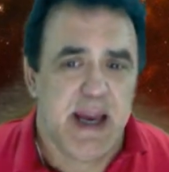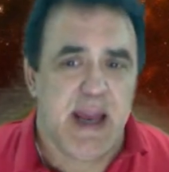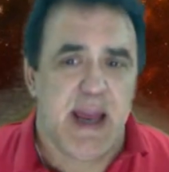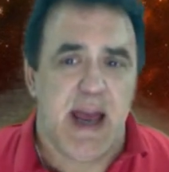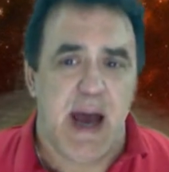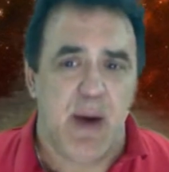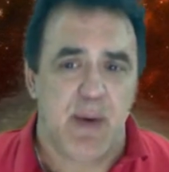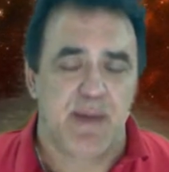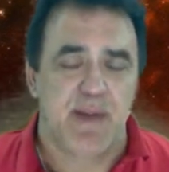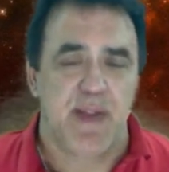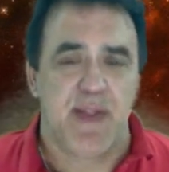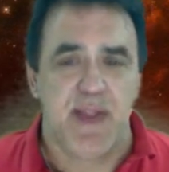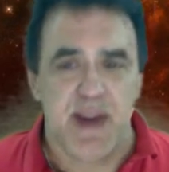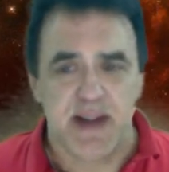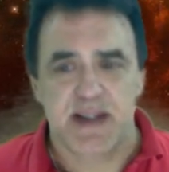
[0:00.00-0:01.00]
However,
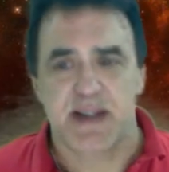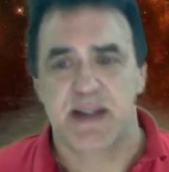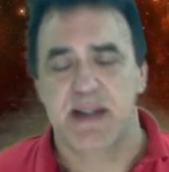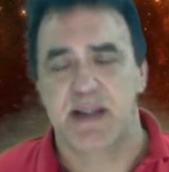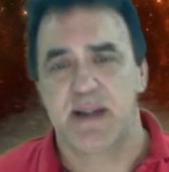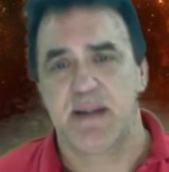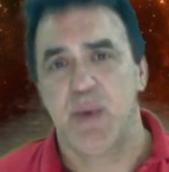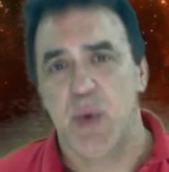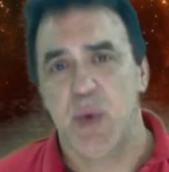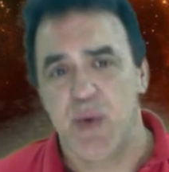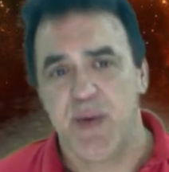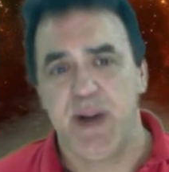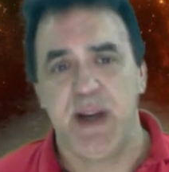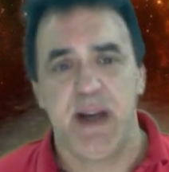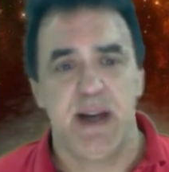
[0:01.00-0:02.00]
this
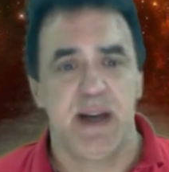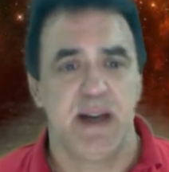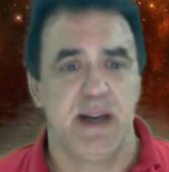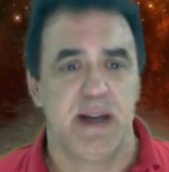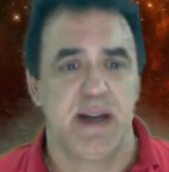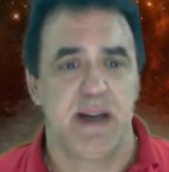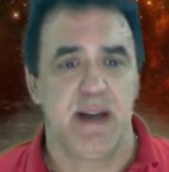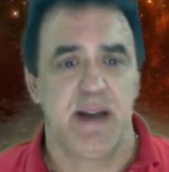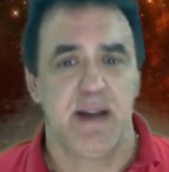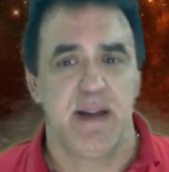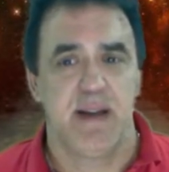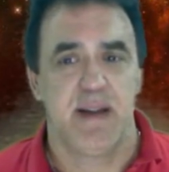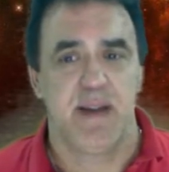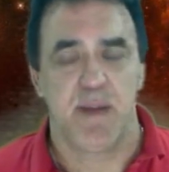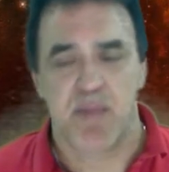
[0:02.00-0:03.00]
movie,
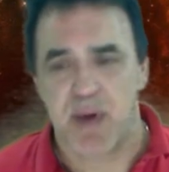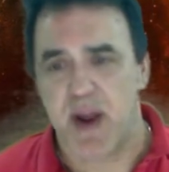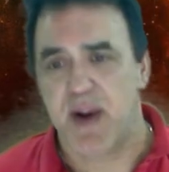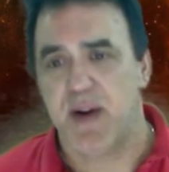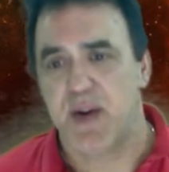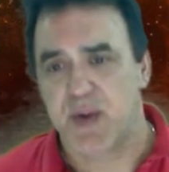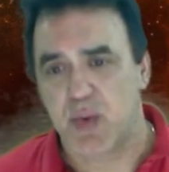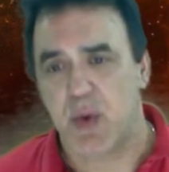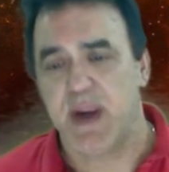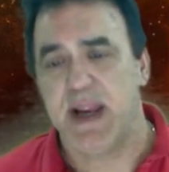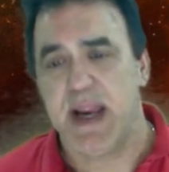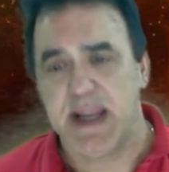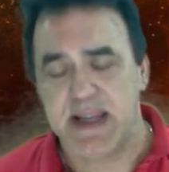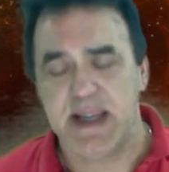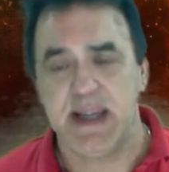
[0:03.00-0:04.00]
The Predator
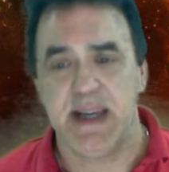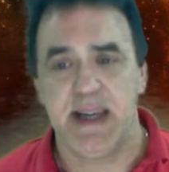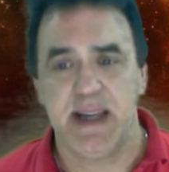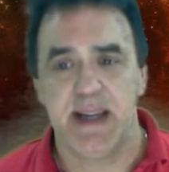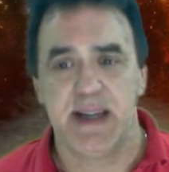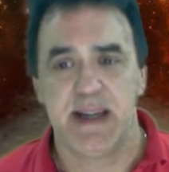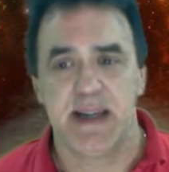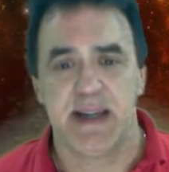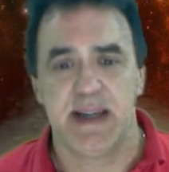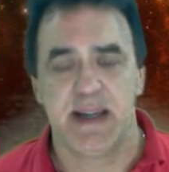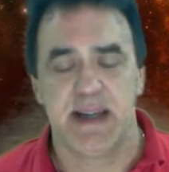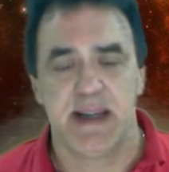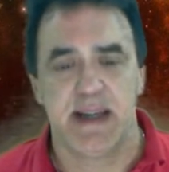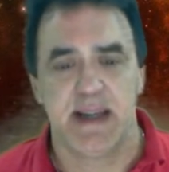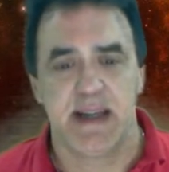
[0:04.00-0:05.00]
2018,
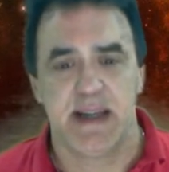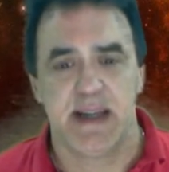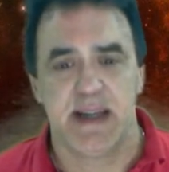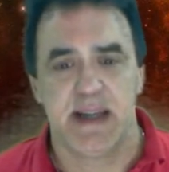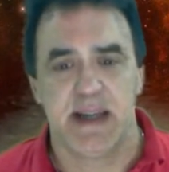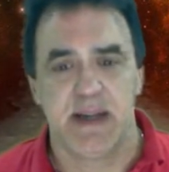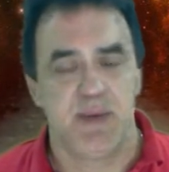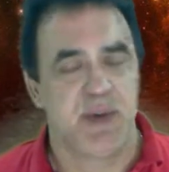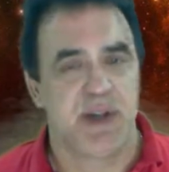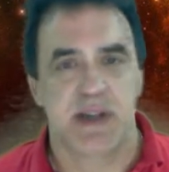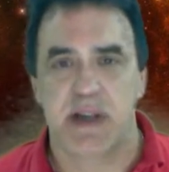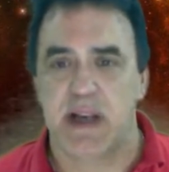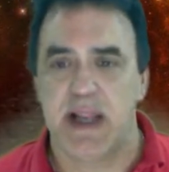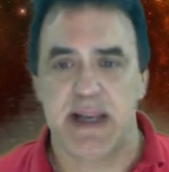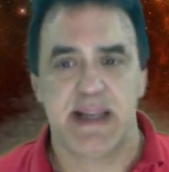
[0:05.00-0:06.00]
was just
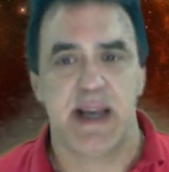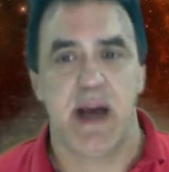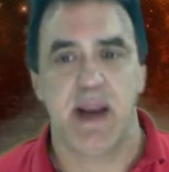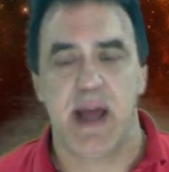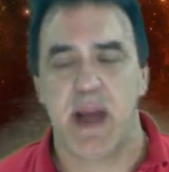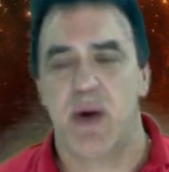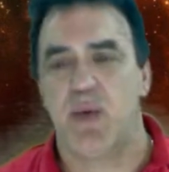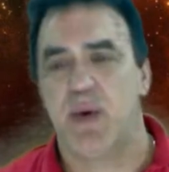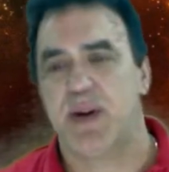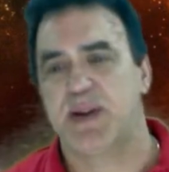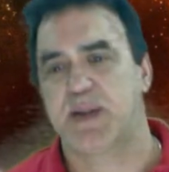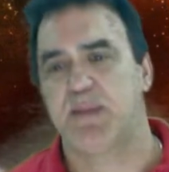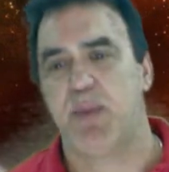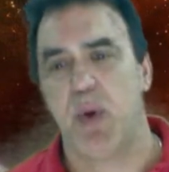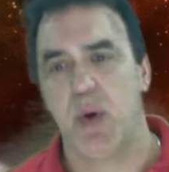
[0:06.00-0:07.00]
a letdown. I don't want to
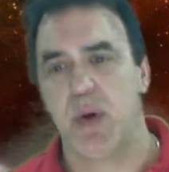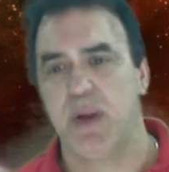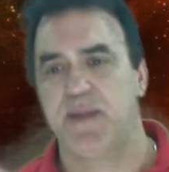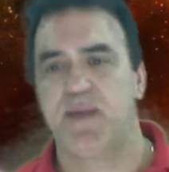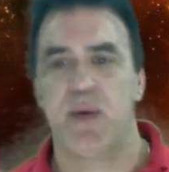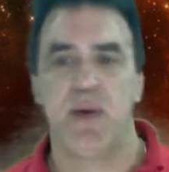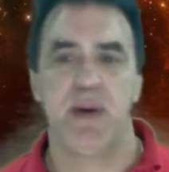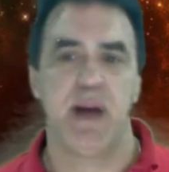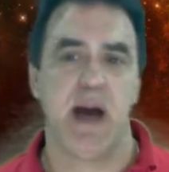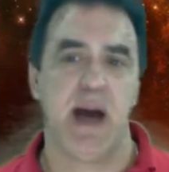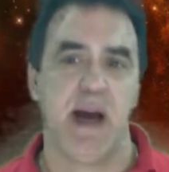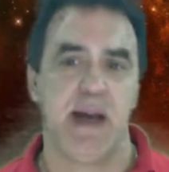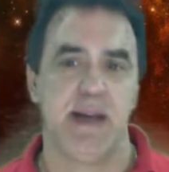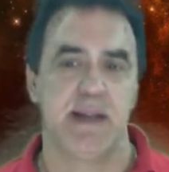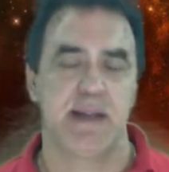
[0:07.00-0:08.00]
spoil it for you
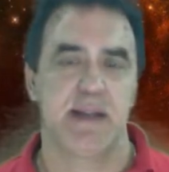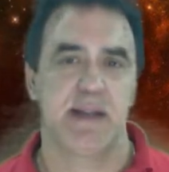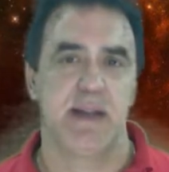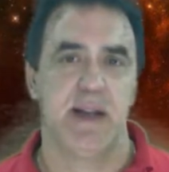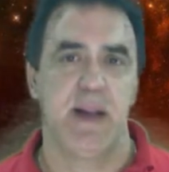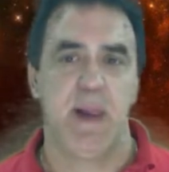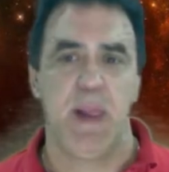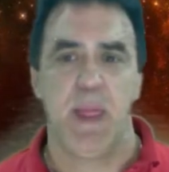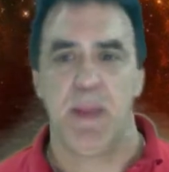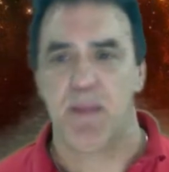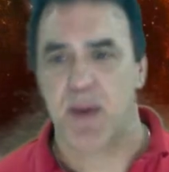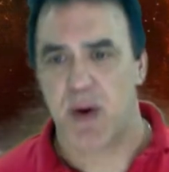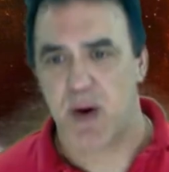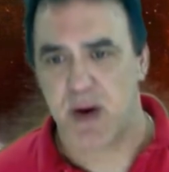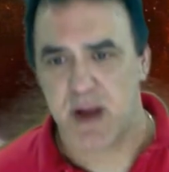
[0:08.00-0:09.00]
guys,
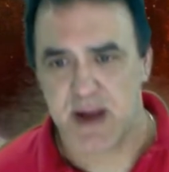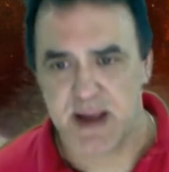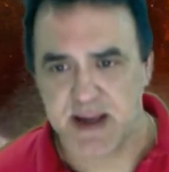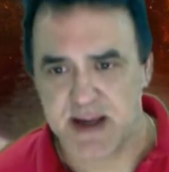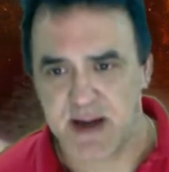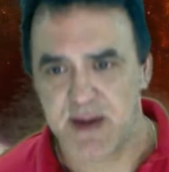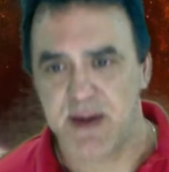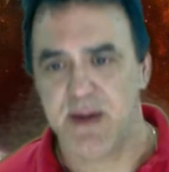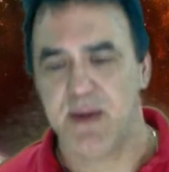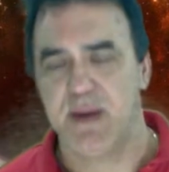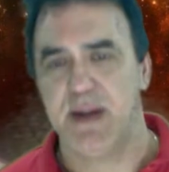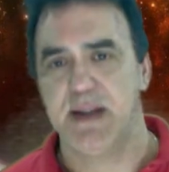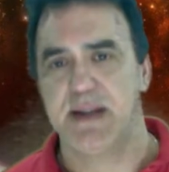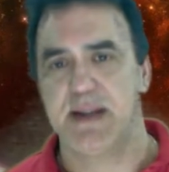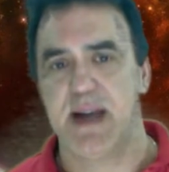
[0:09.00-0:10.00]
but all I can tell you
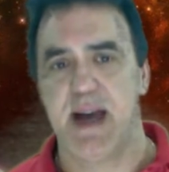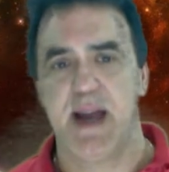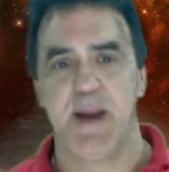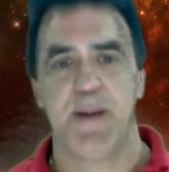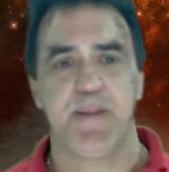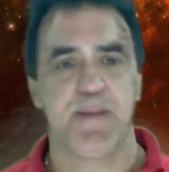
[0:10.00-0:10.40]
is that